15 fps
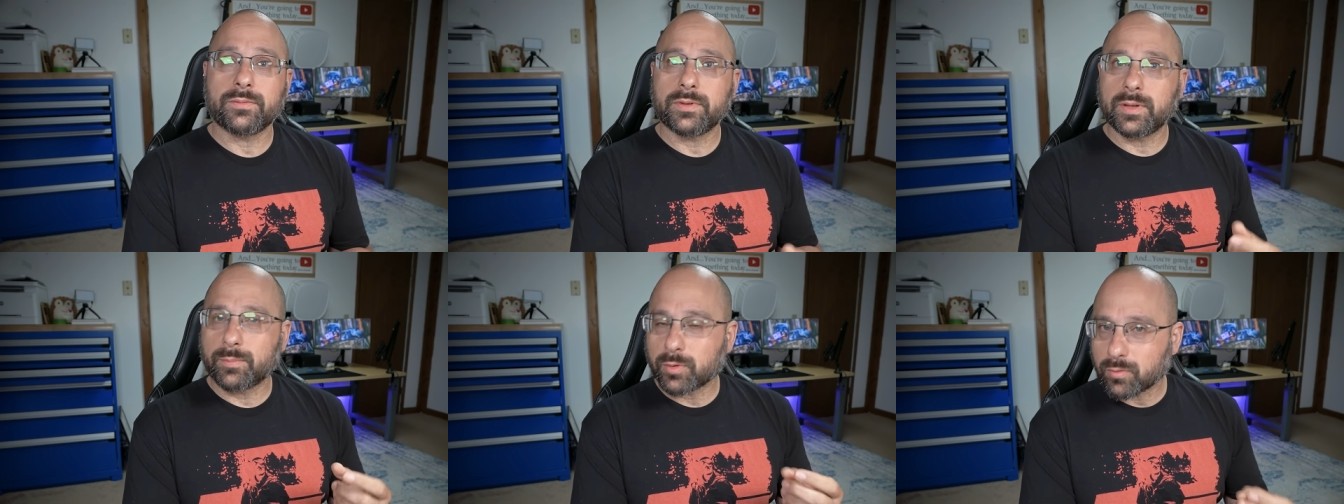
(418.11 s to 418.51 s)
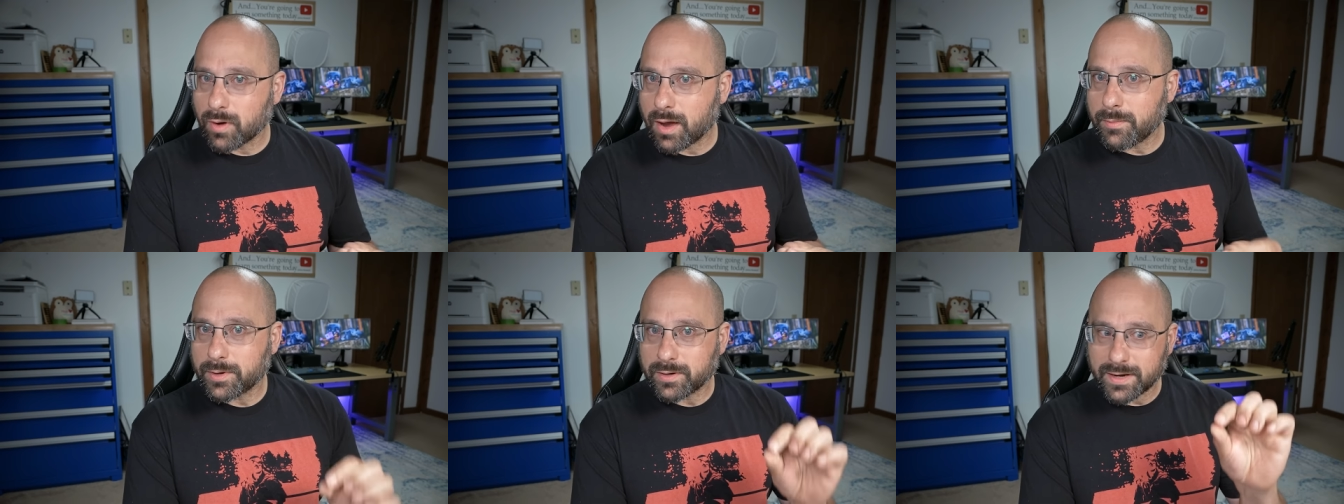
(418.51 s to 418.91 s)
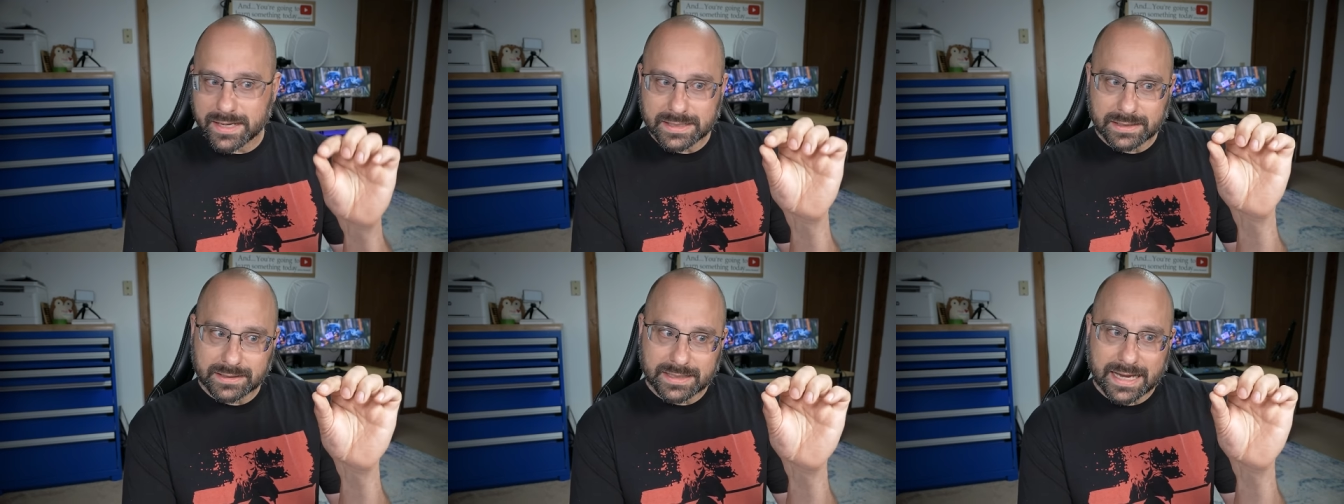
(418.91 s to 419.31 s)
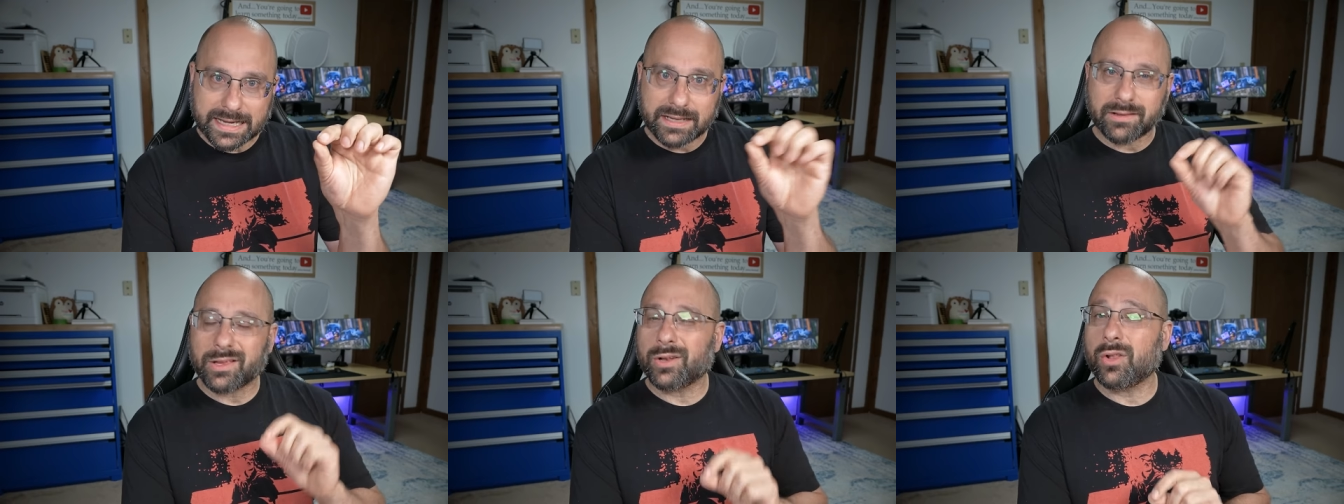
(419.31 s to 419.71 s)
The barometer has a
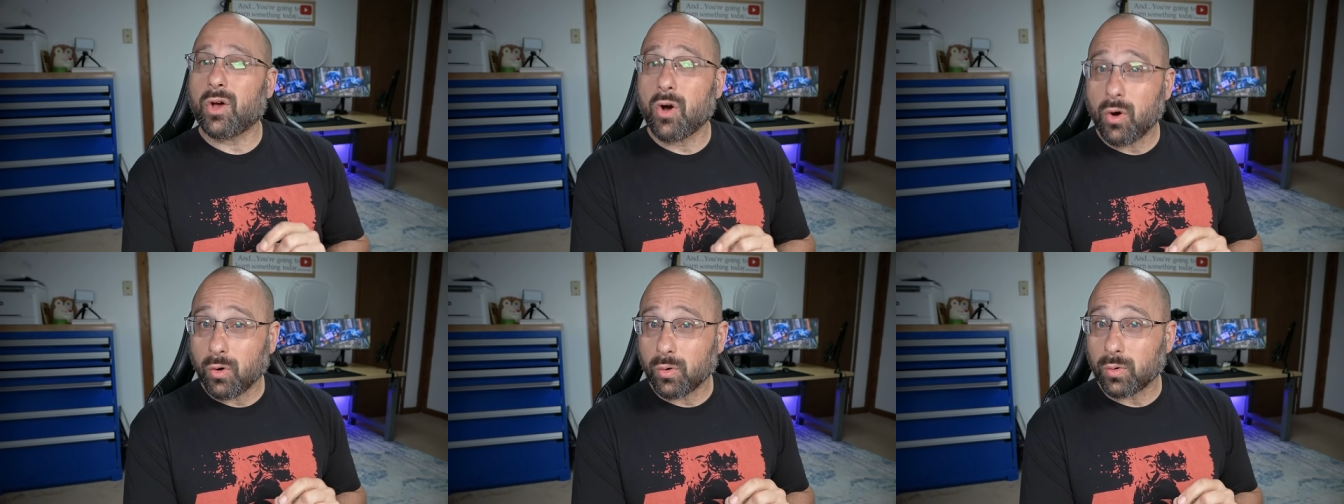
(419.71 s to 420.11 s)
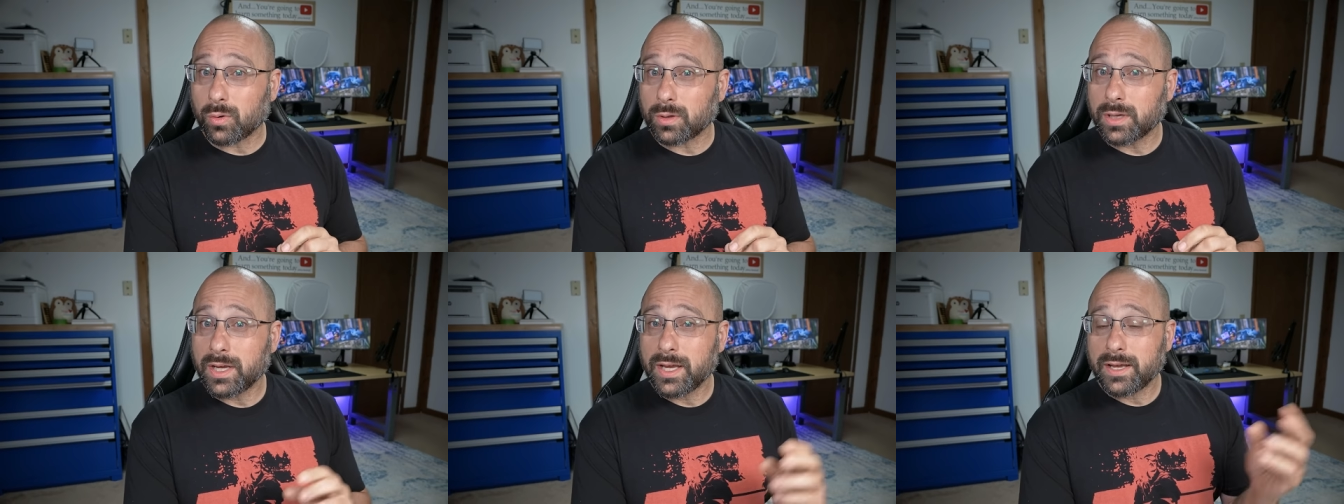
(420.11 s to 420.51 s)
tiny little hole